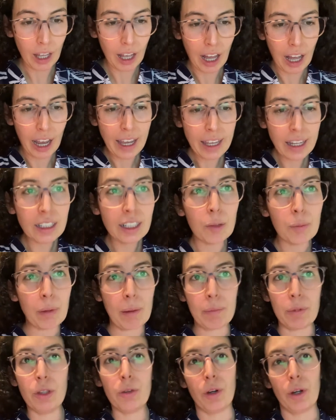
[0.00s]
I hit a little
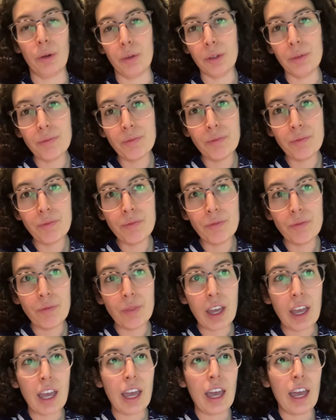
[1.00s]
bump in the road
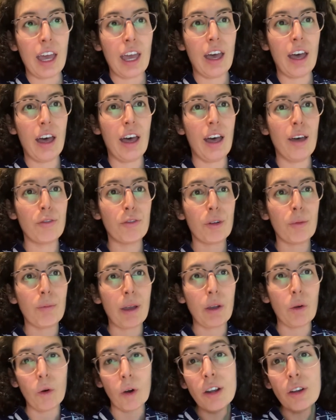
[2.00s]
from
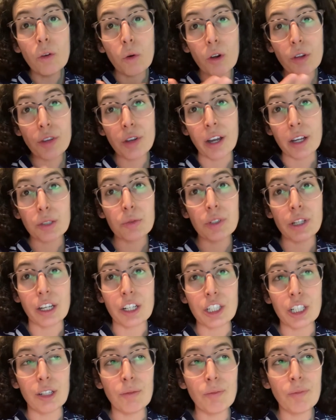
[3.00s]
my unorthodox
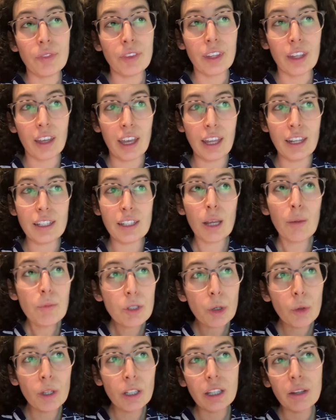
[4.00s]
reduction and
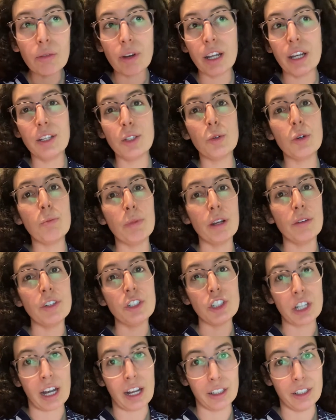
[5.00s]
subsequently ran into a bit of a
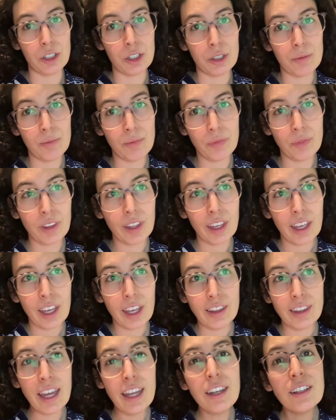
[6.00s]
challenge.
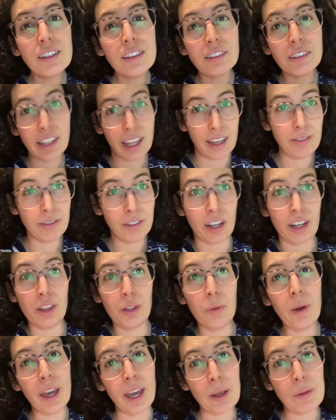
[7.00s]
Then life got in the
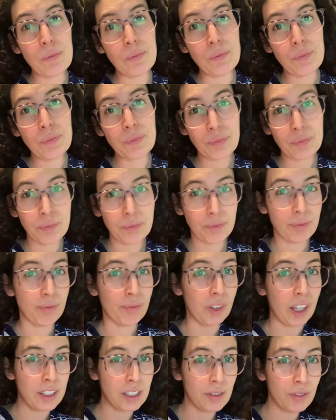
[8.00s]
way.
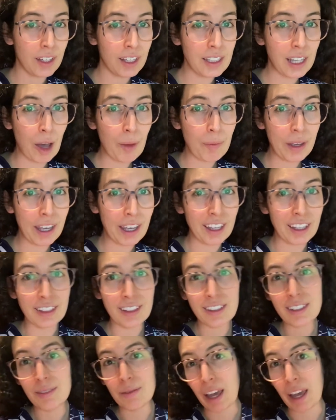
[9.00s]
Lots of things happened.